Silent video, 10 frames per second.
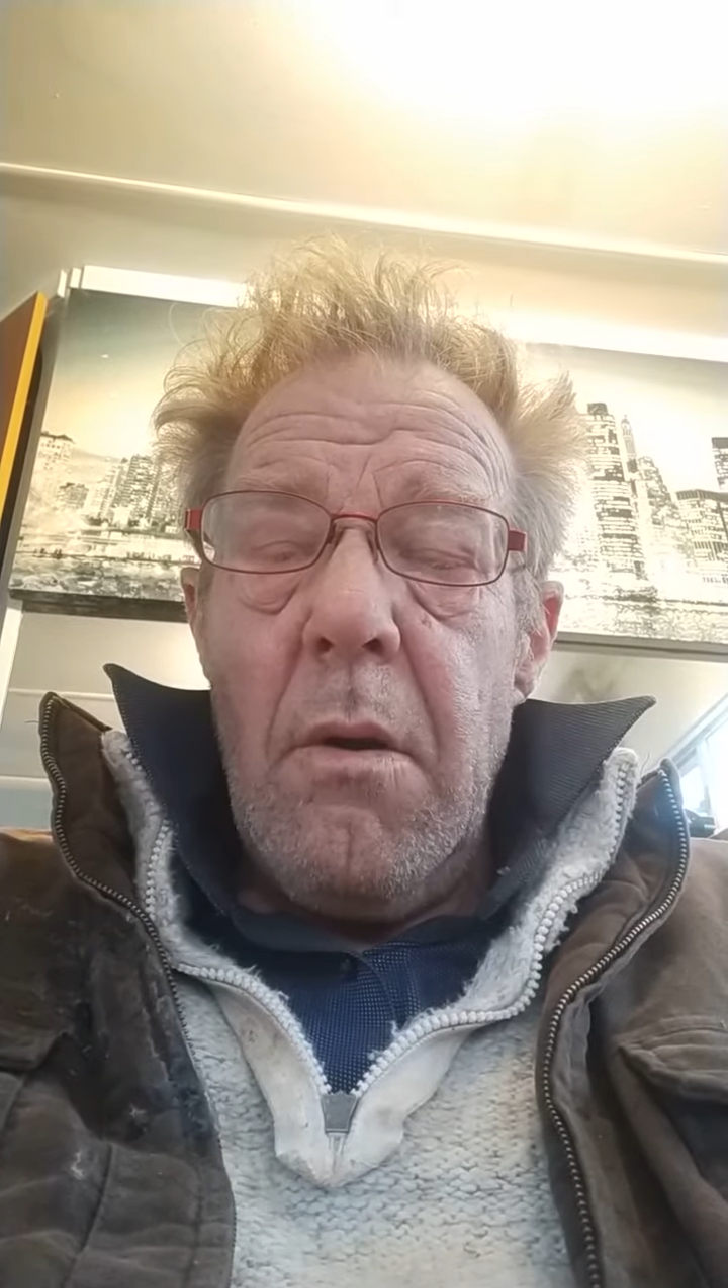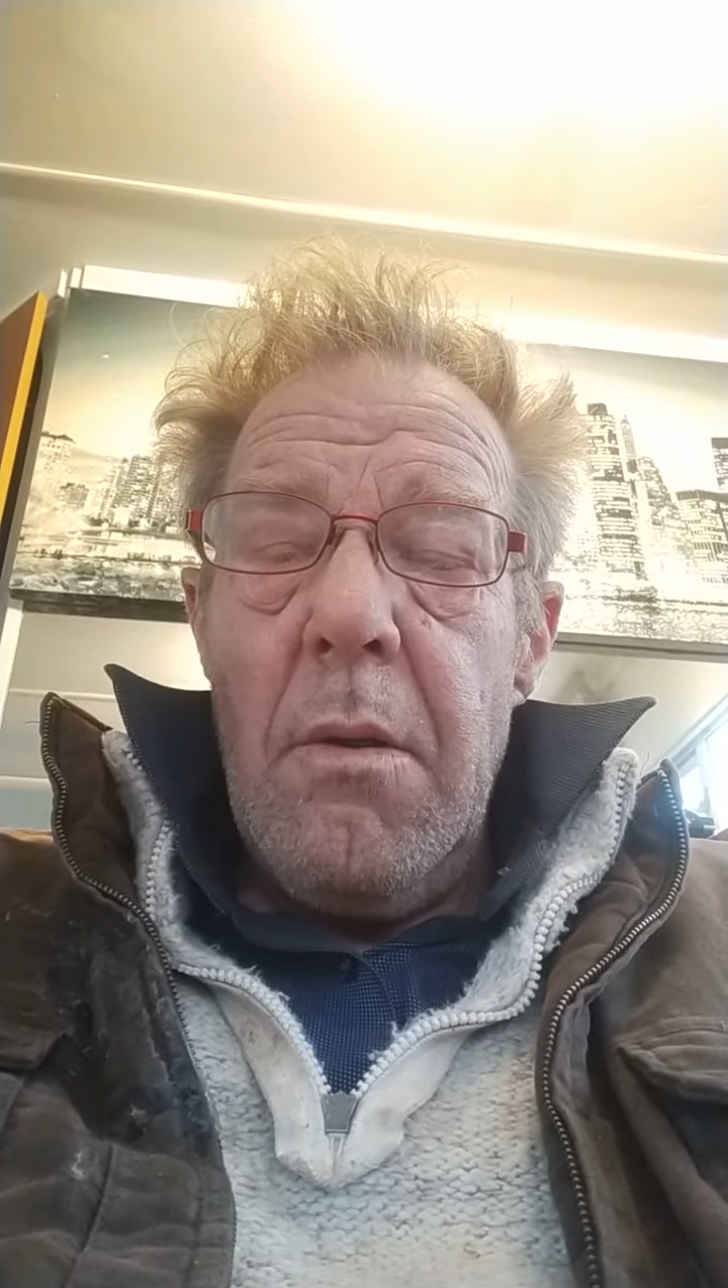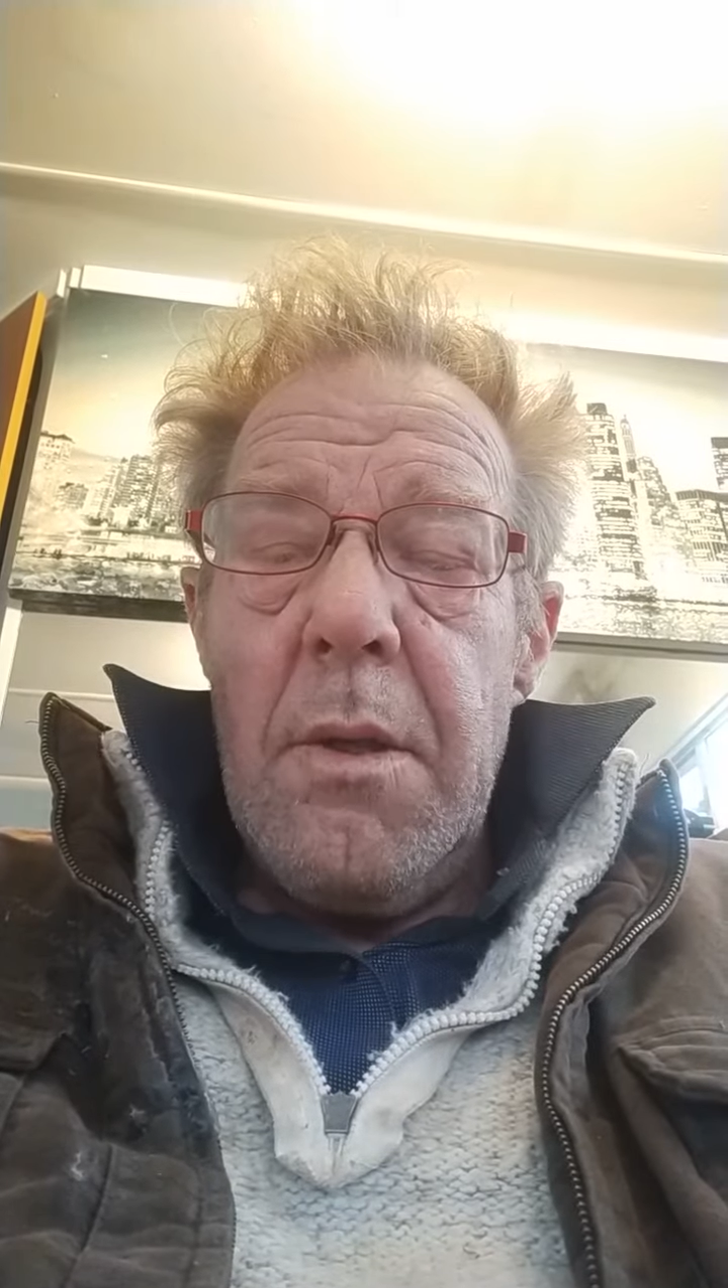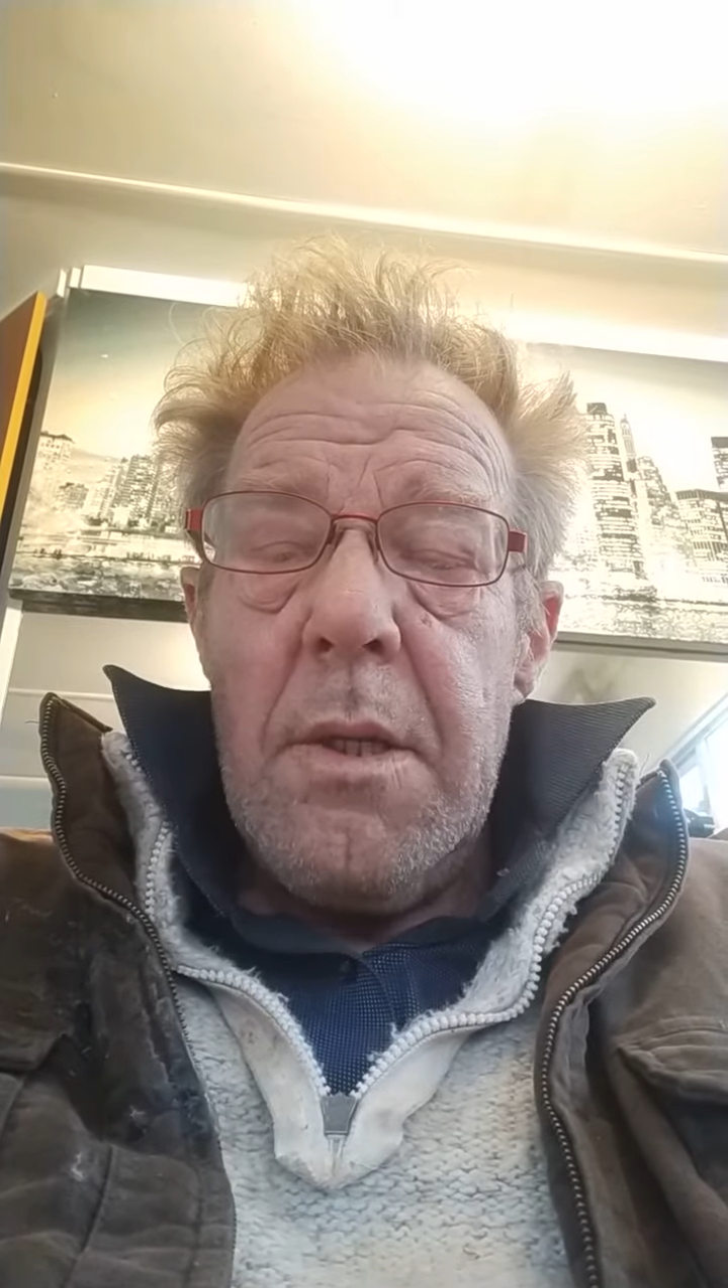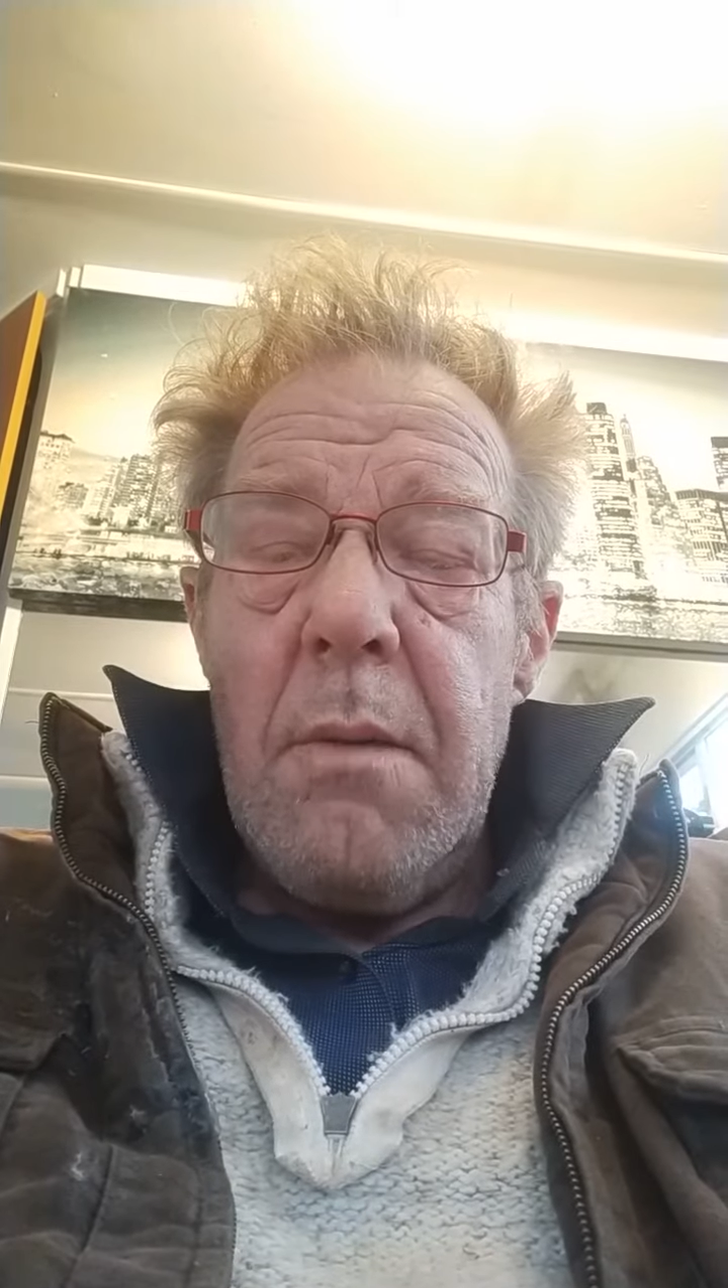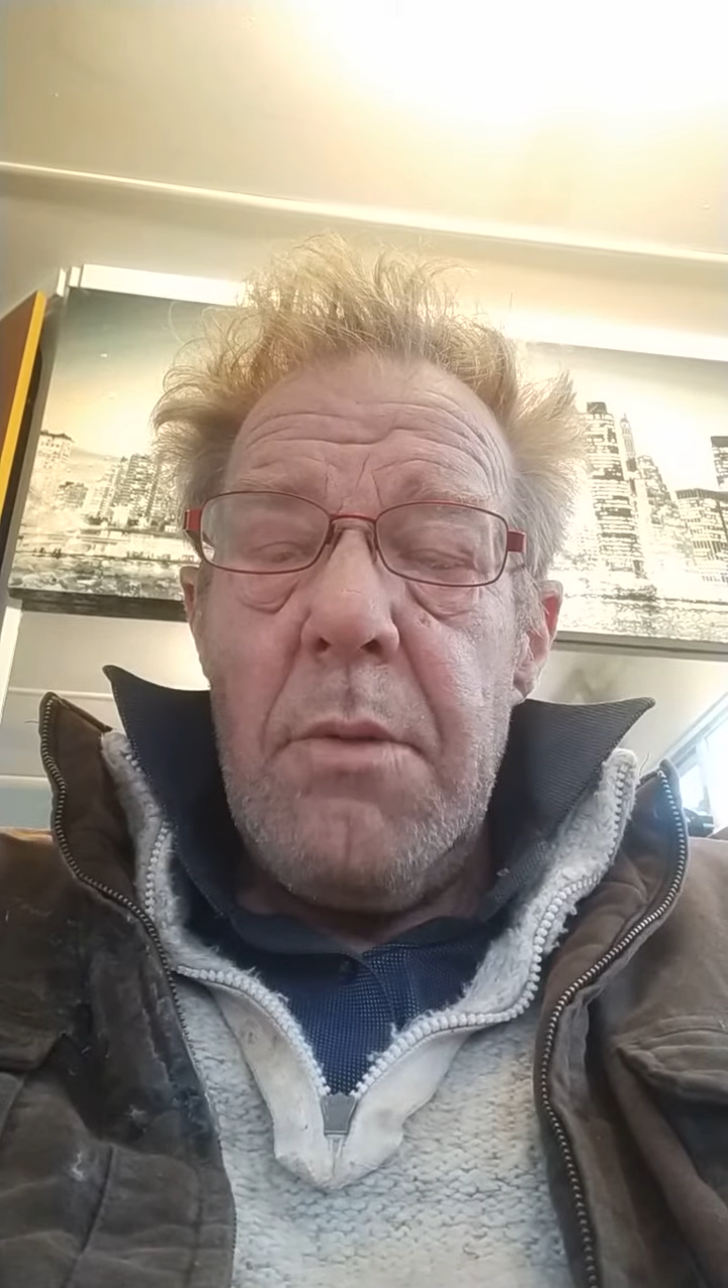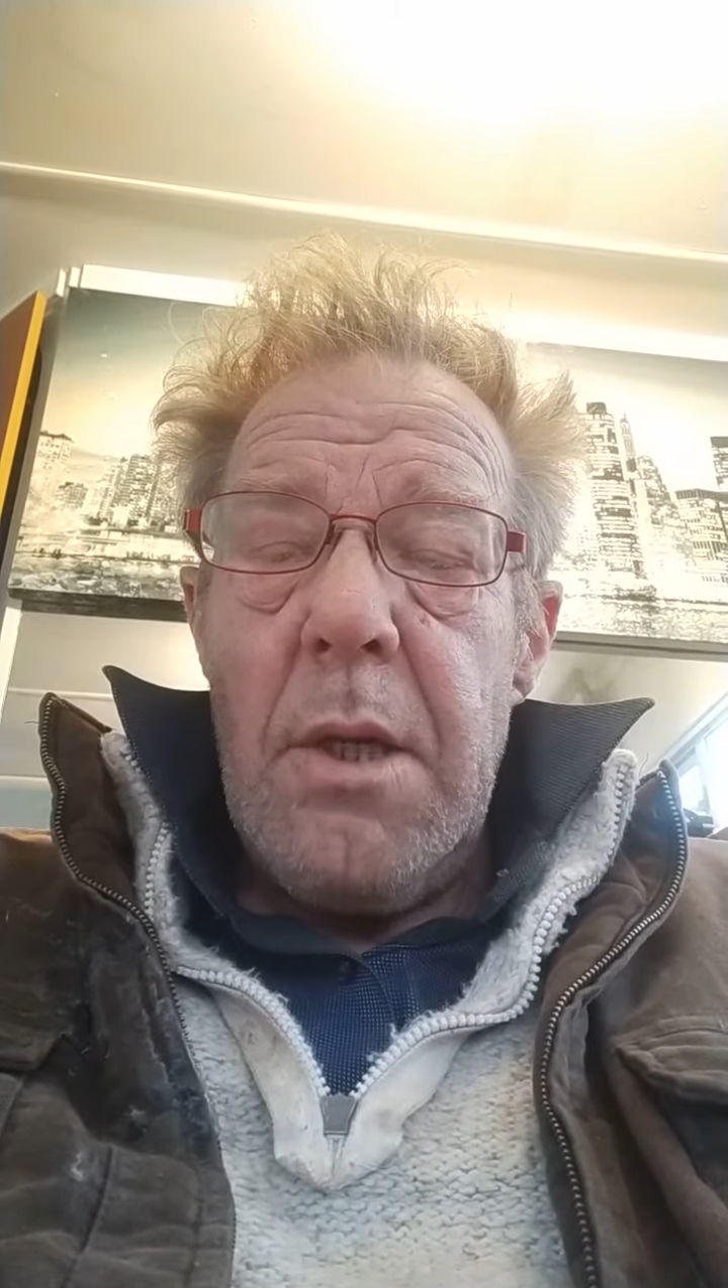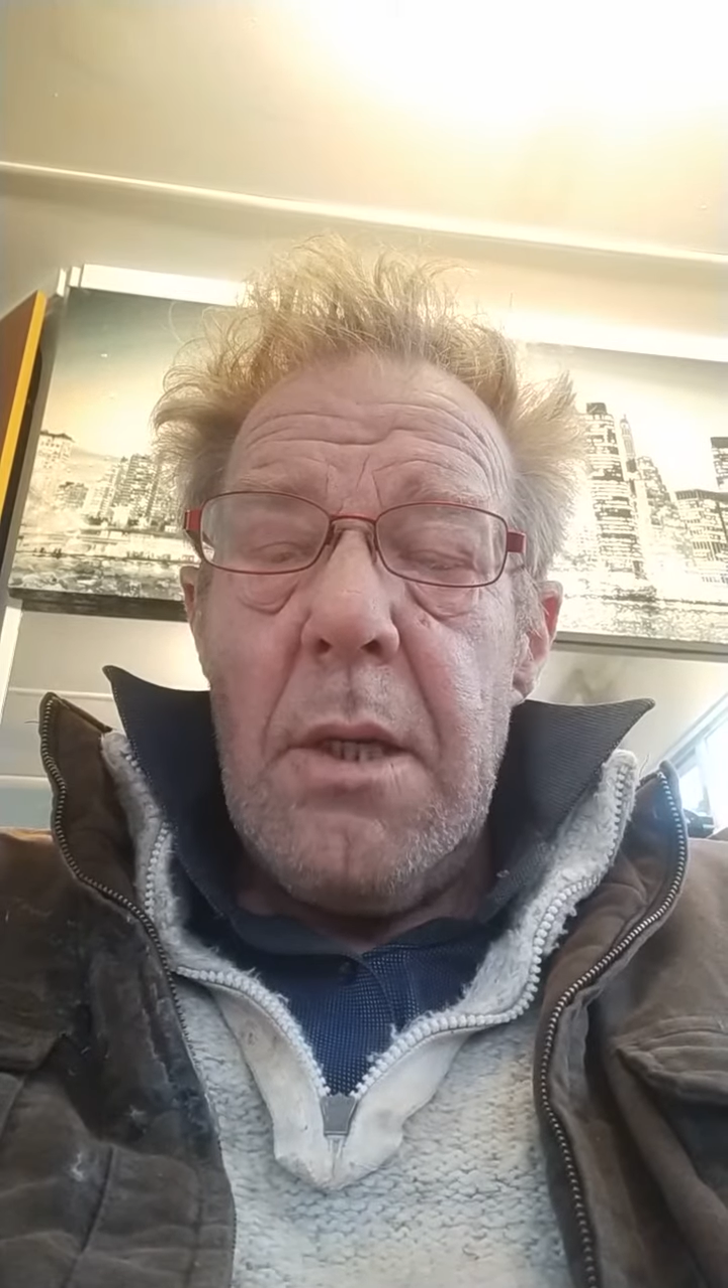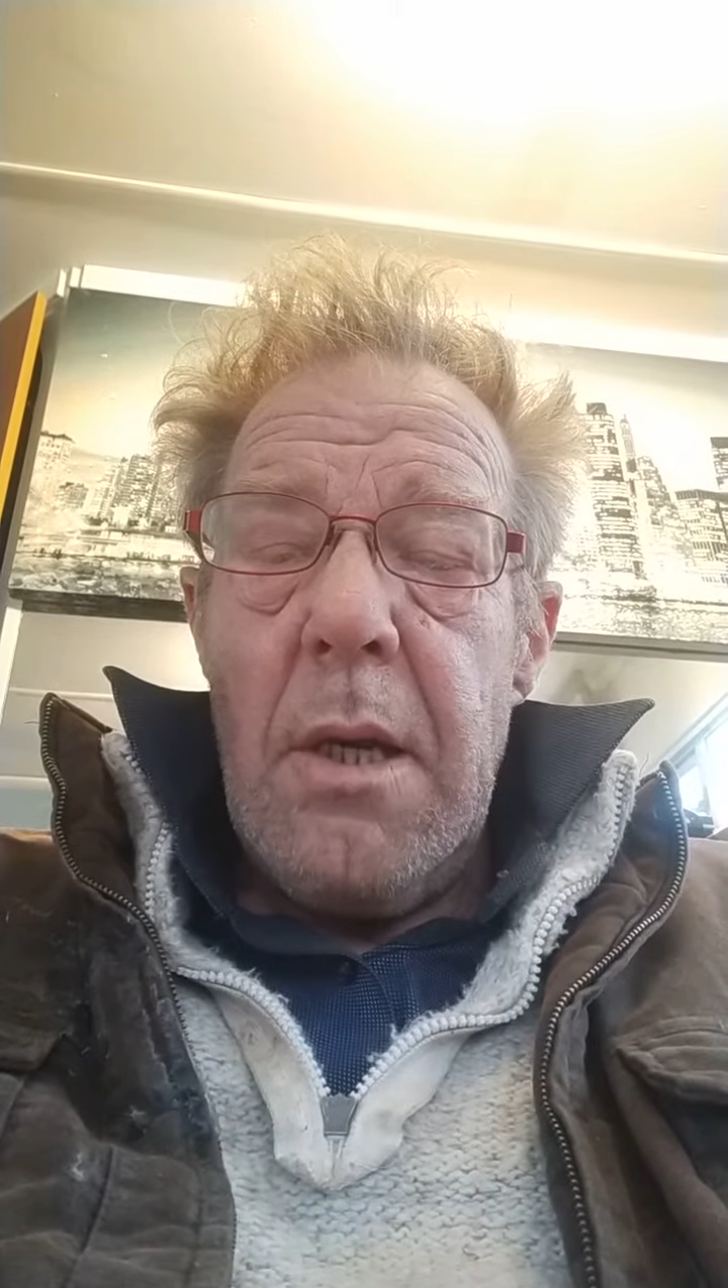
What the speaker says: on the subject